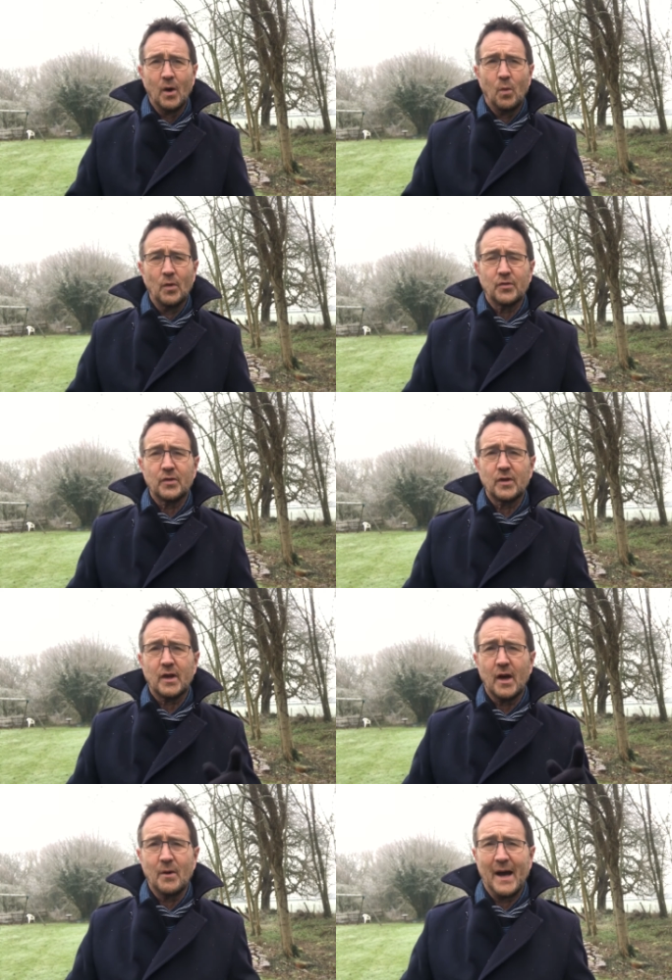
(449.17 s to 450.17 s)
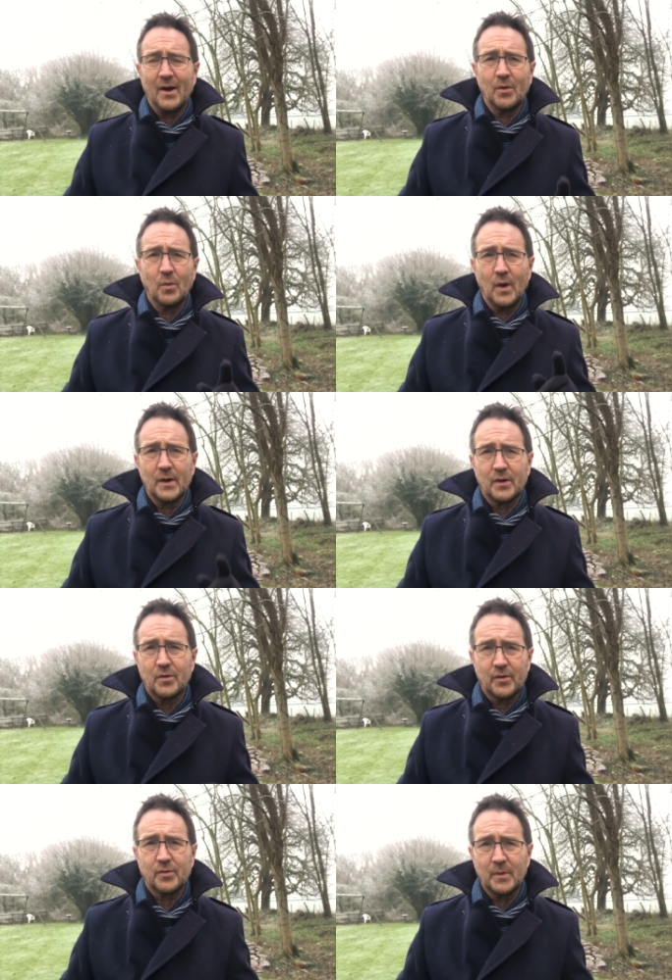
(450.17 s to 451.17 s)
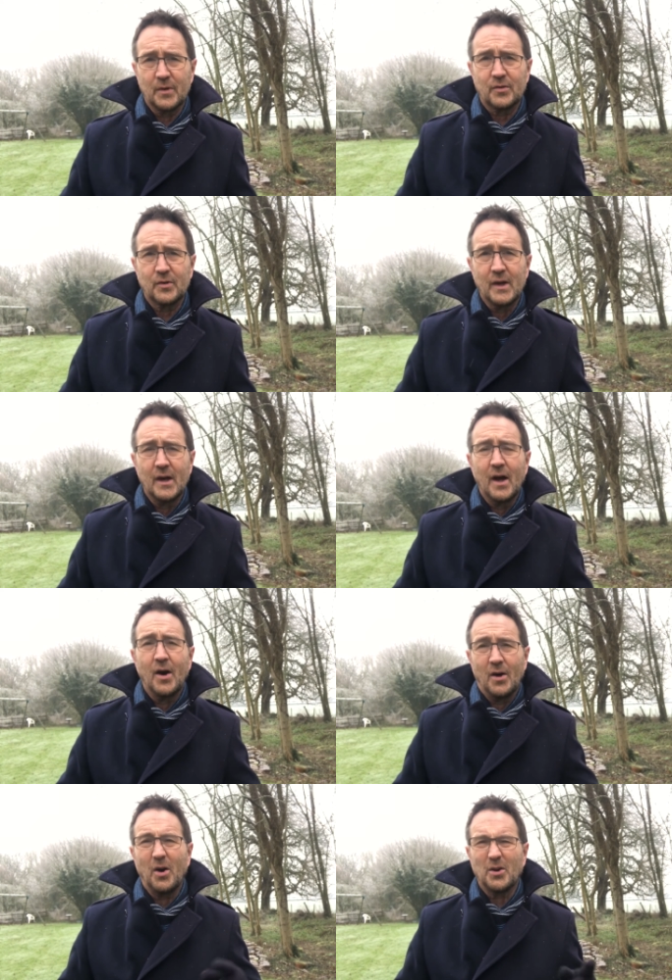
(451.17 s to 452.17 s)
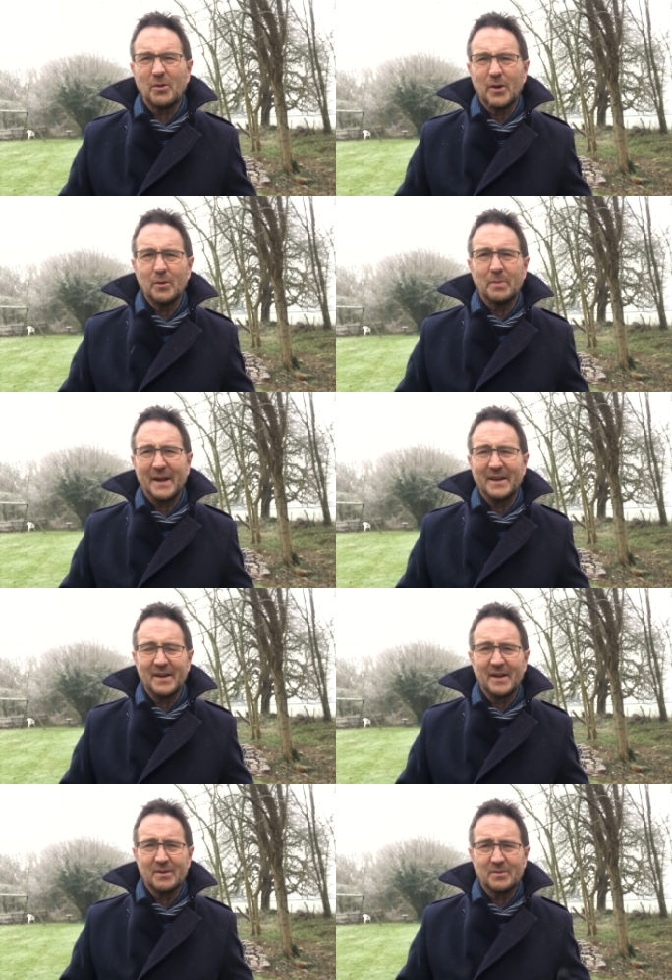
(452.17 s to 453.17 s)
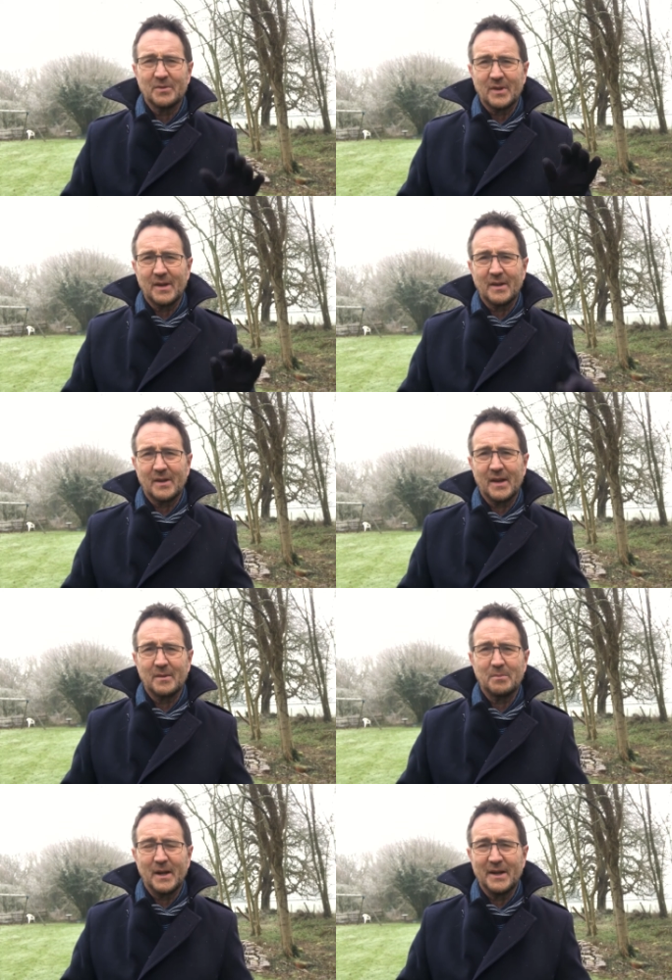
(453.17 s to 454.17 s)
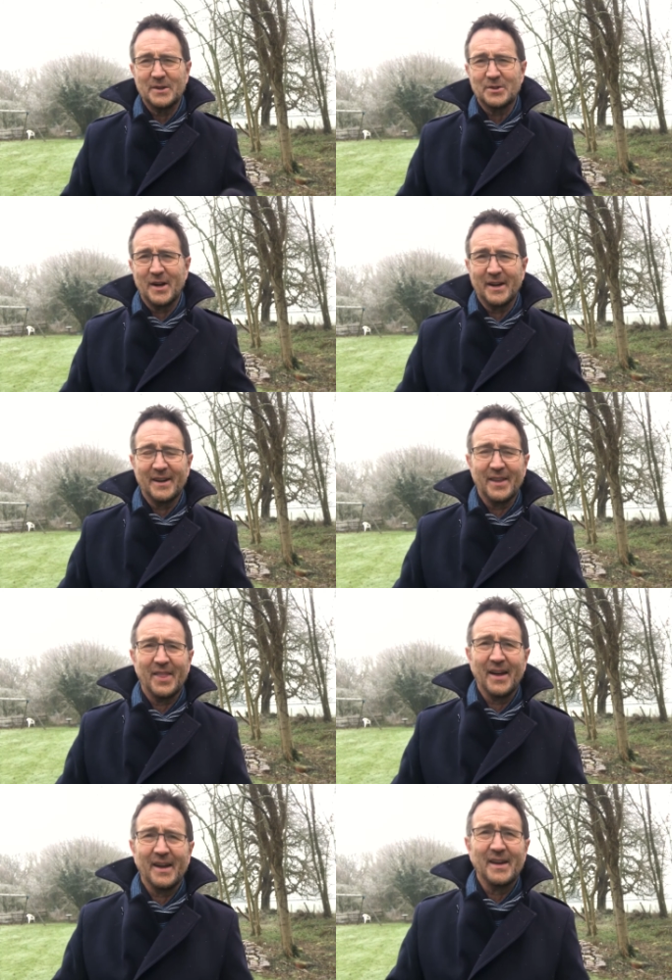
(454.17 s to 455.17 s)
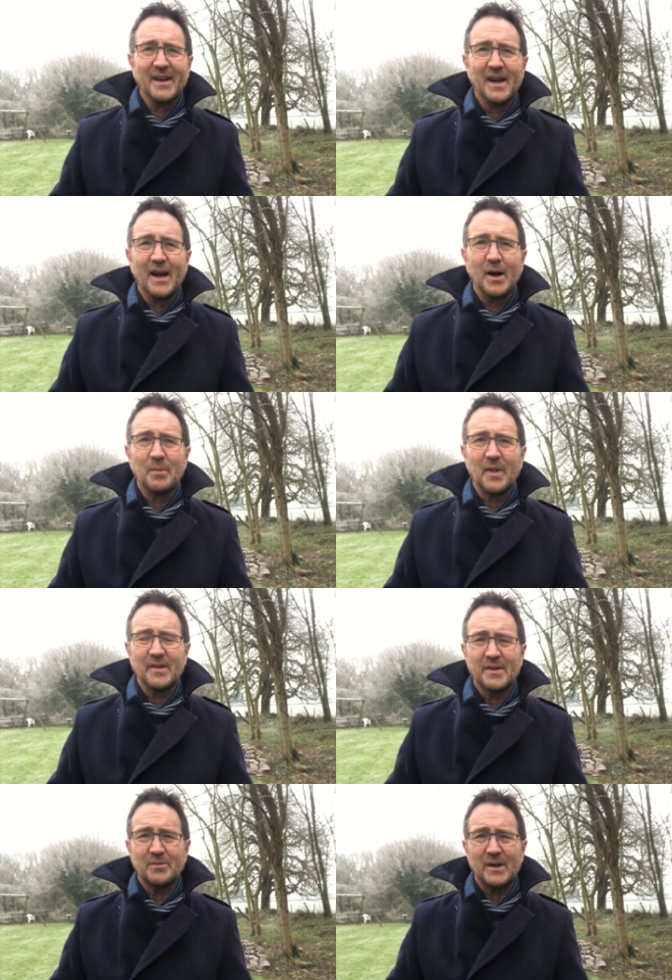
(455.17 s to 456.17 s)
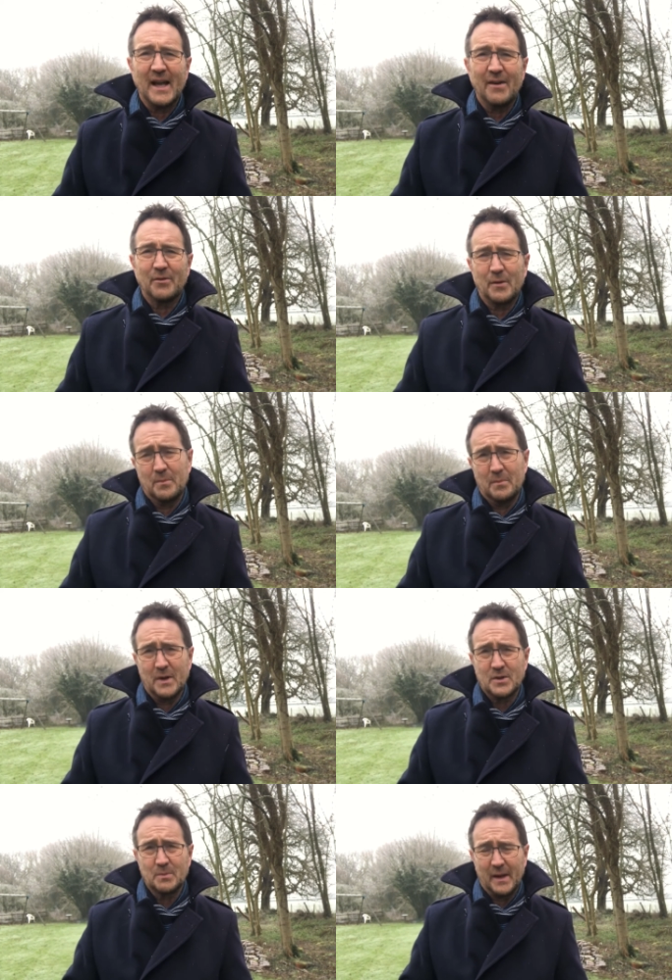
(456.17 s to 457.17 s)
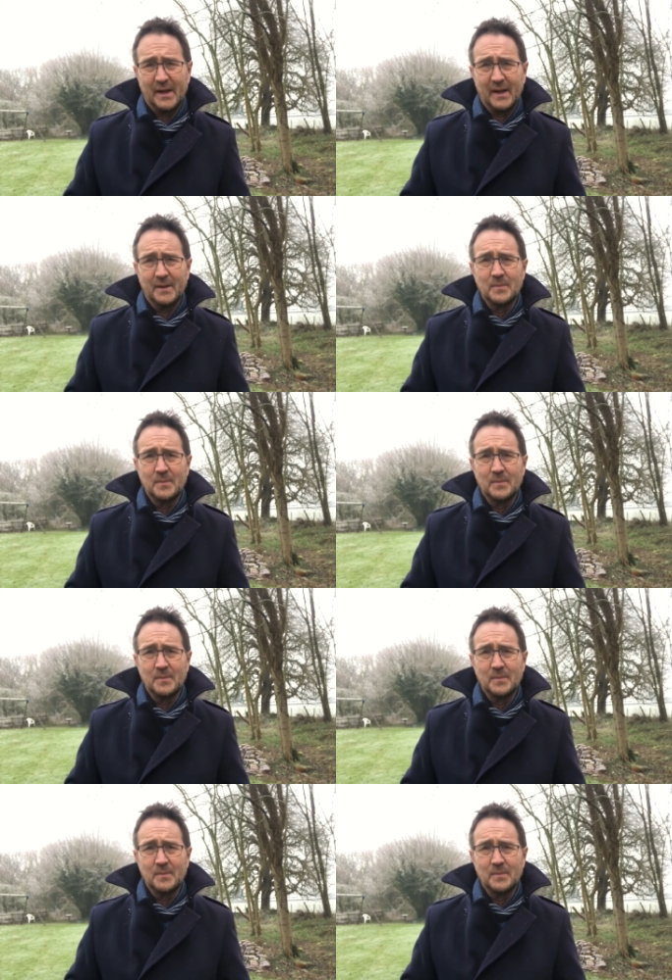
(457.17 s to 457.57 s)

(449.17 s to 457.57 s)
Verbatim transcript: wanted to go out one Christmas on a real bender, get blind drunk, I think, um, but they didn't really have much money.